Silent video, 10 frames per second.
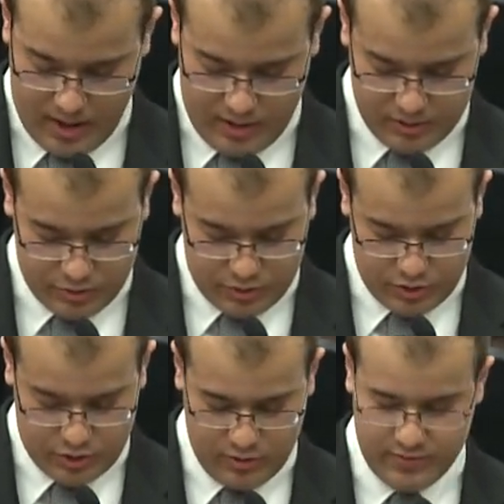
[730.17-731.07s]
He has also
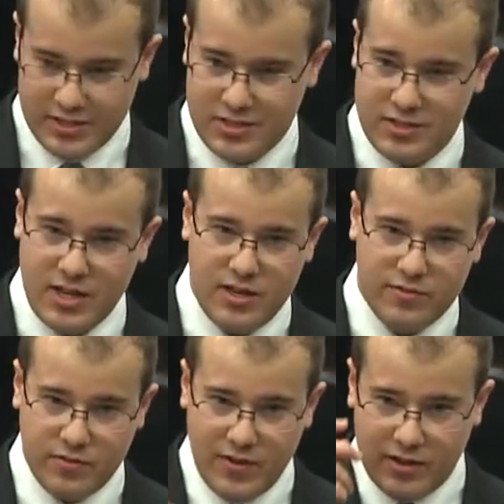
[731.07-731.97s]
served as the Dean
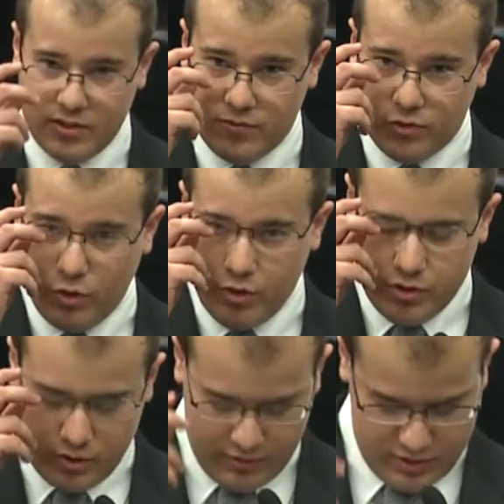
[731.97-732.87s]
of the Faculty of Law at the
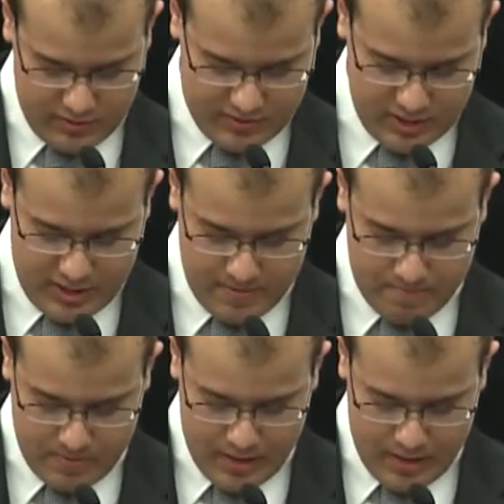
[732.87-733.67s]
University of Sydney